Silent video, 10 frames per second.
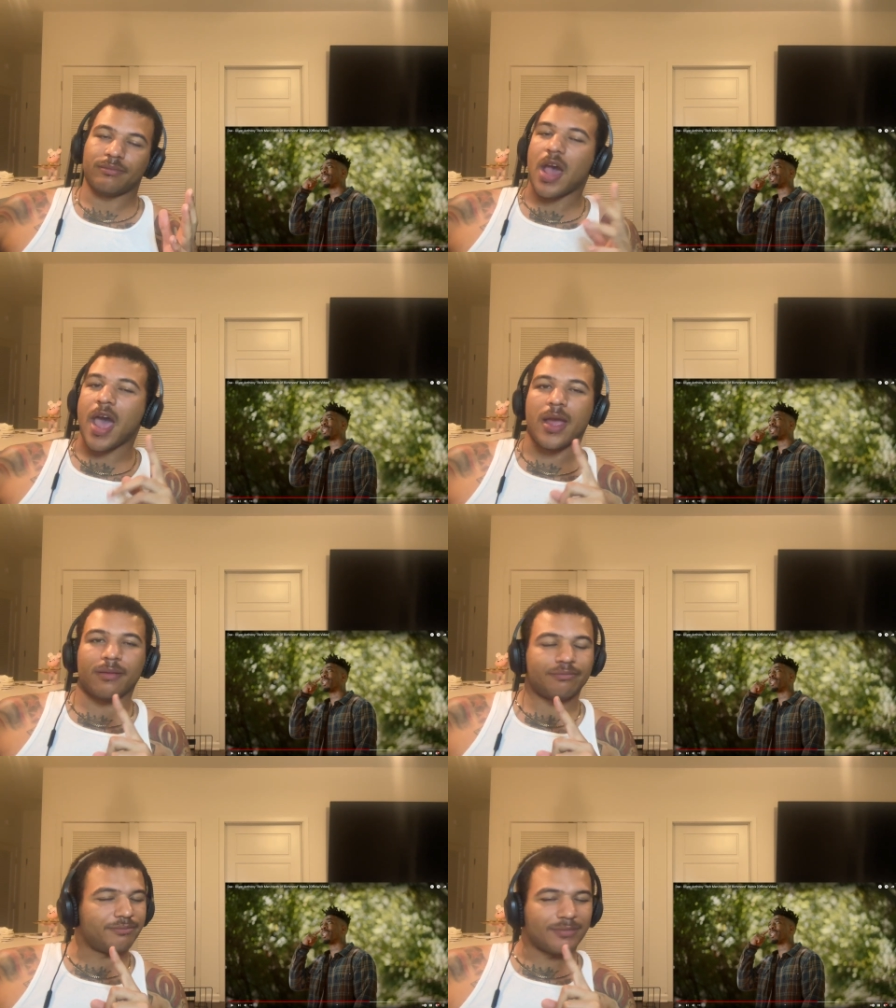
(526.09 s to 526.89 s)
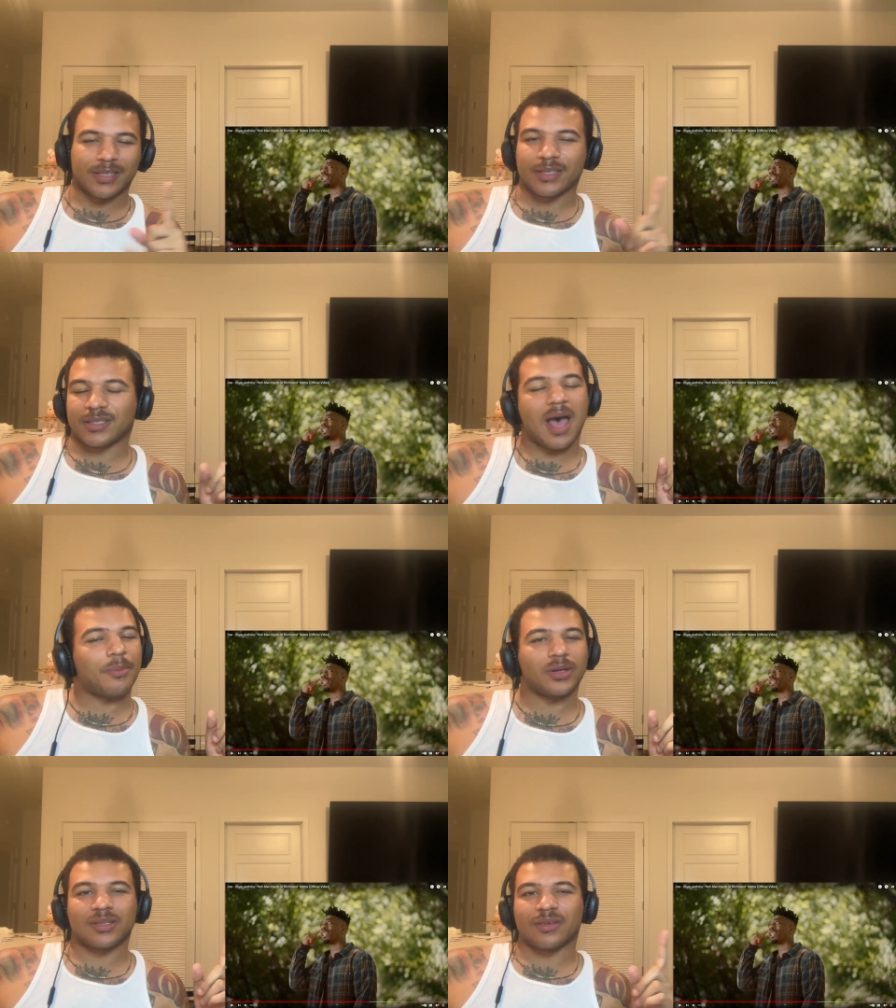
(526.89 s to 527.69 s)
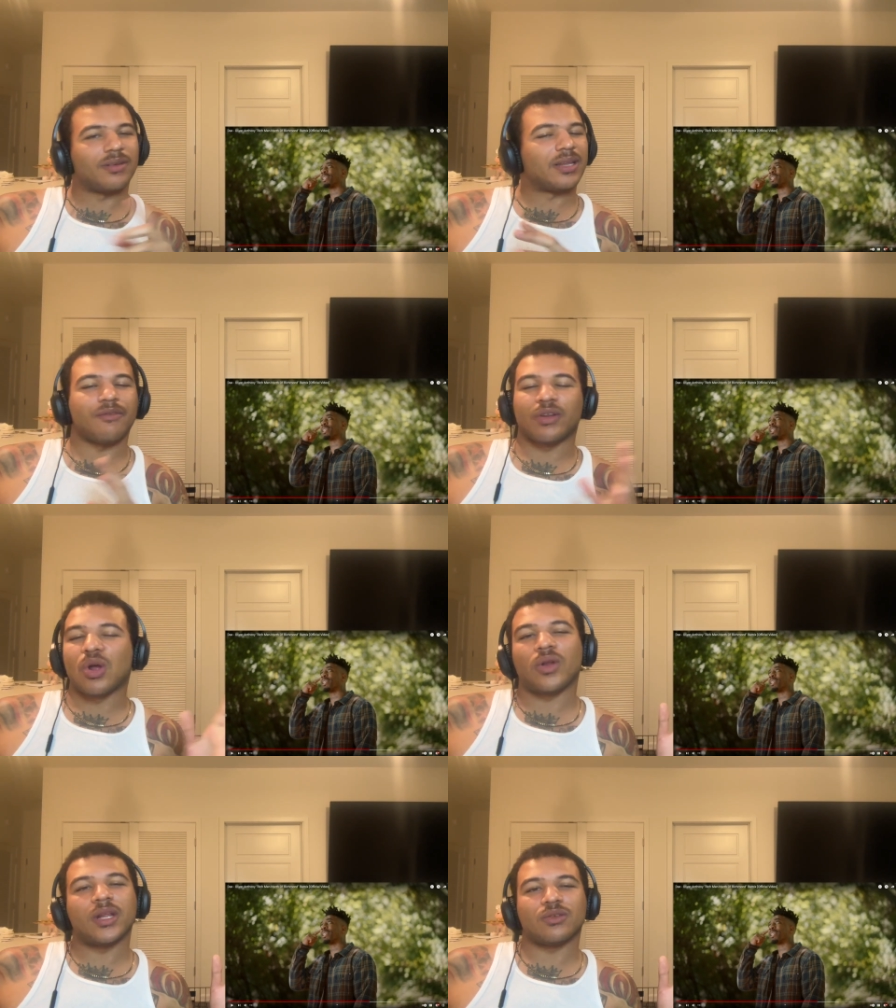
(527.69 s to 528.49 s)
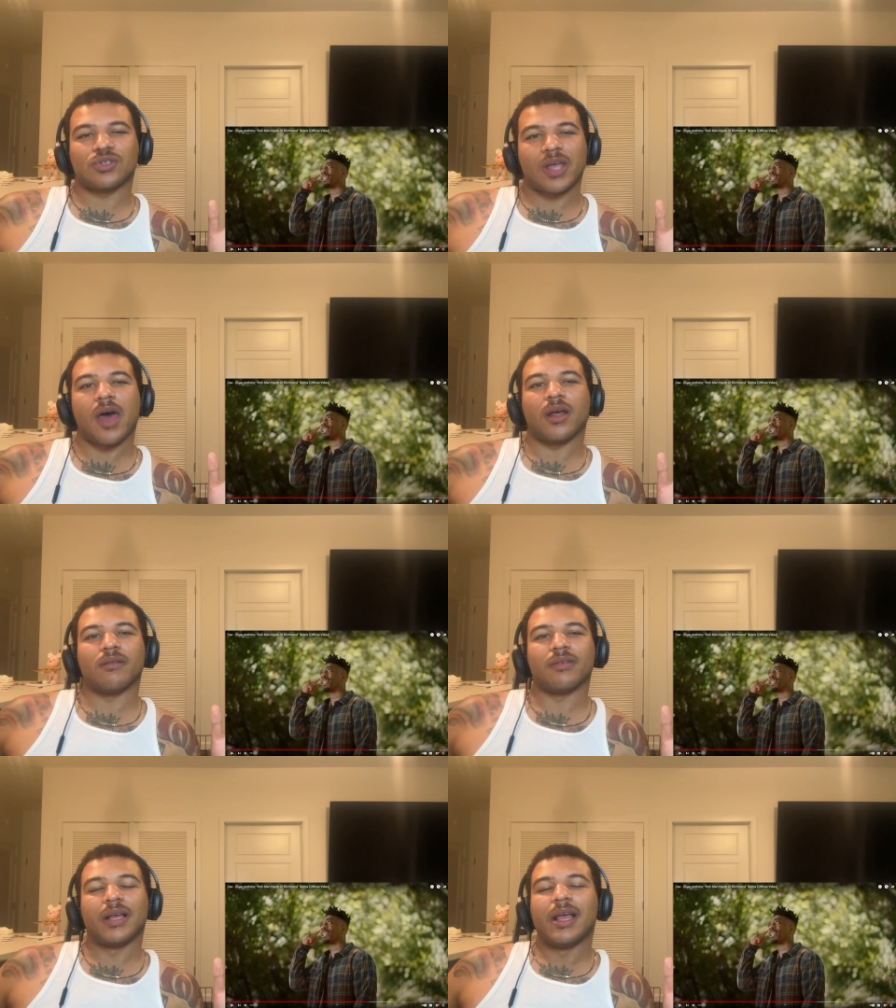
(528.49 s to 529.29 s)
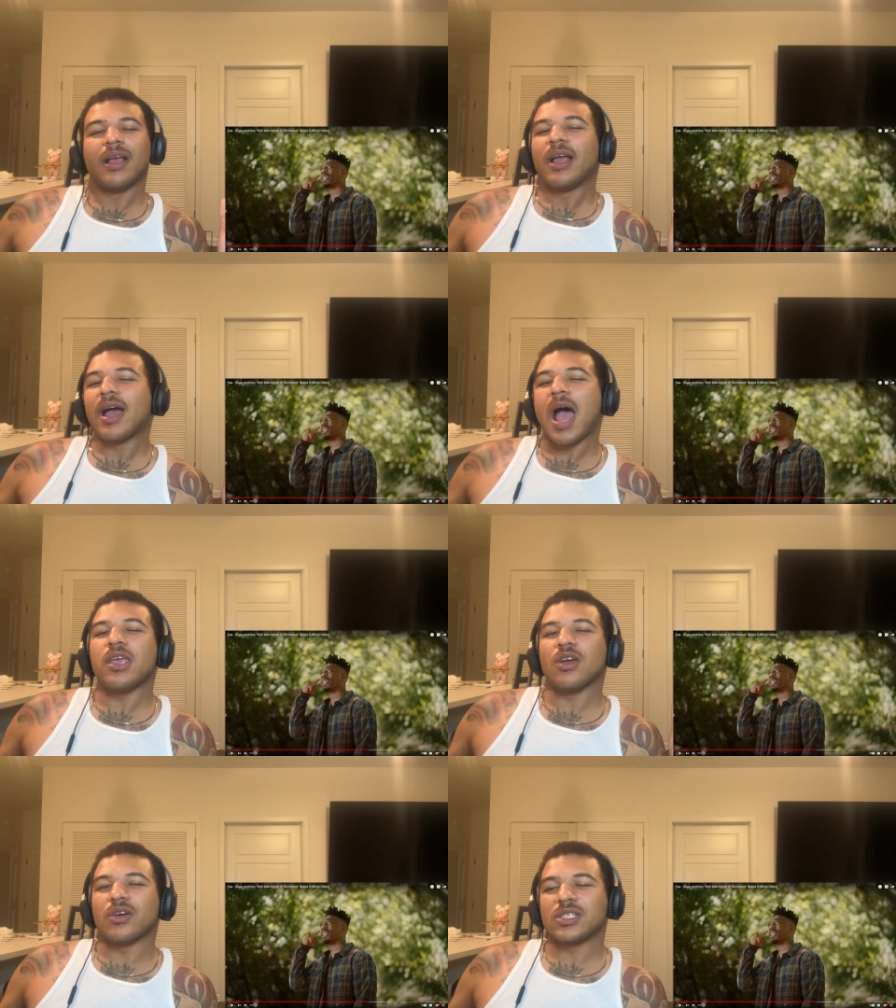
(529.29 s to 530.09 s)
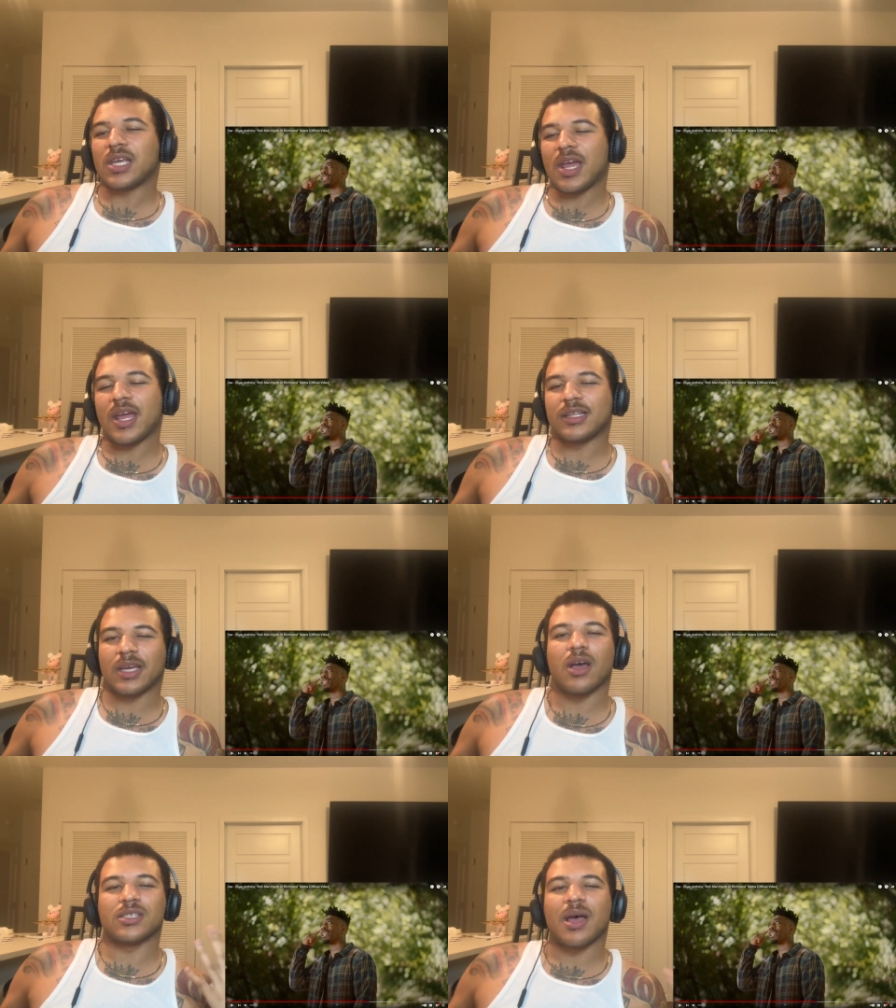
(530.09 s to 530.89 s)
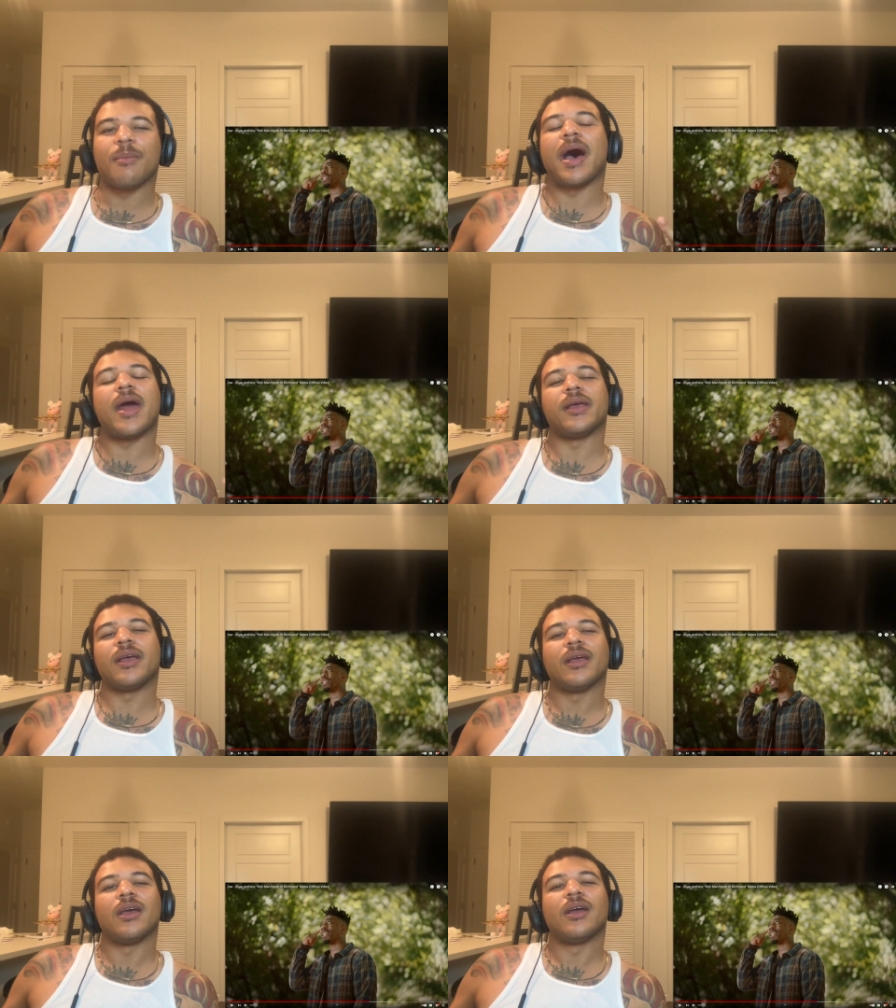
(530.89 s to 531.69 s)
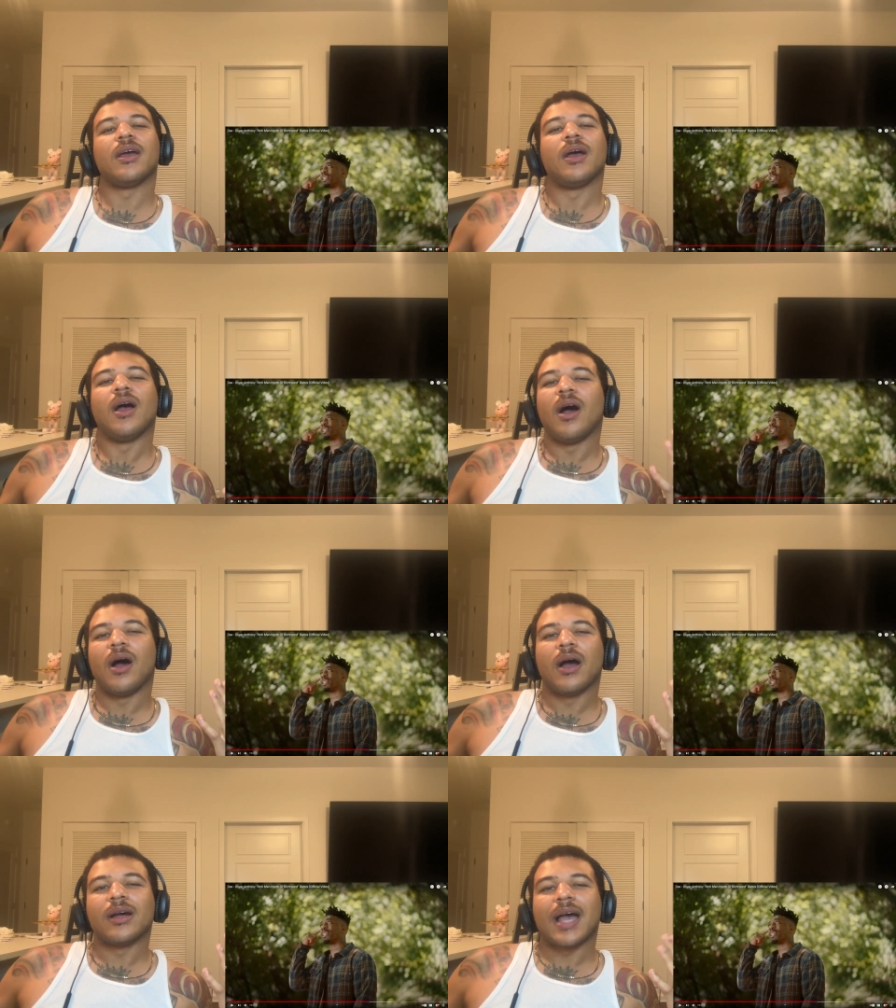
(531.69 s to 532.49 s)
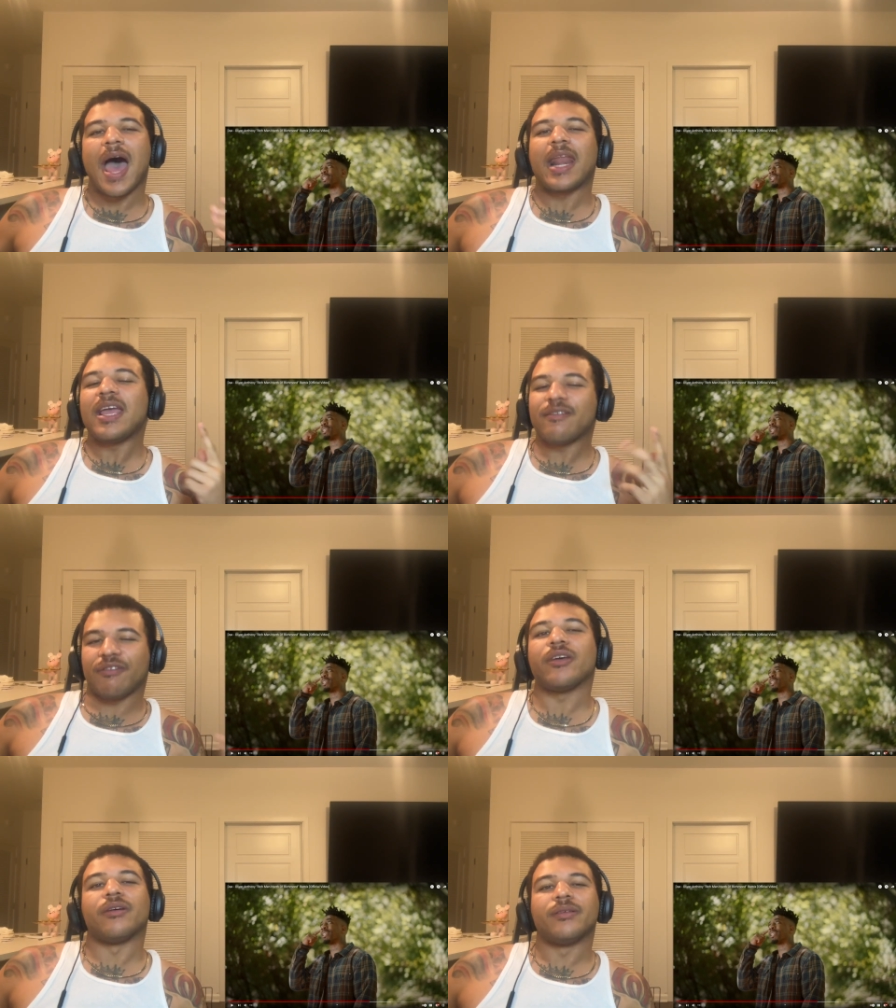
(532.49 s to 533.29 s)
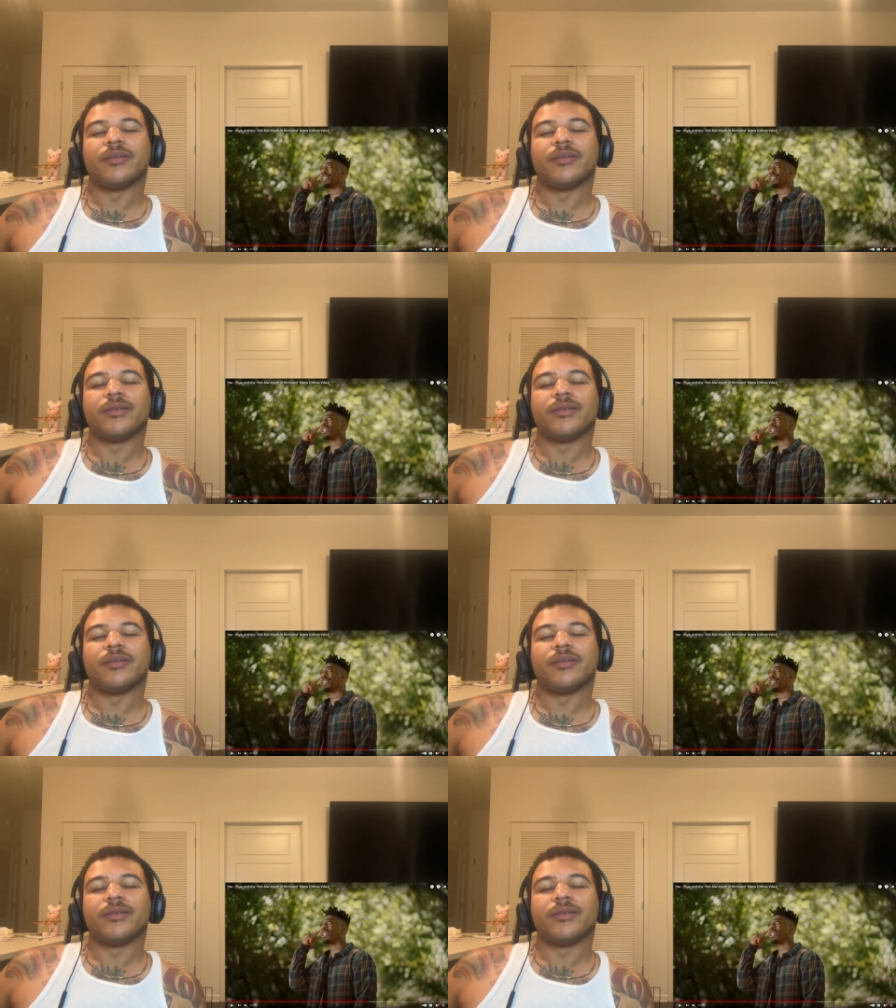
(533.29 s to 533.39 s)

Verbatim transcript: All right, that's a topic that if it don't relate to you, stay out of. How you gonna sit here and tell somebody how they feel?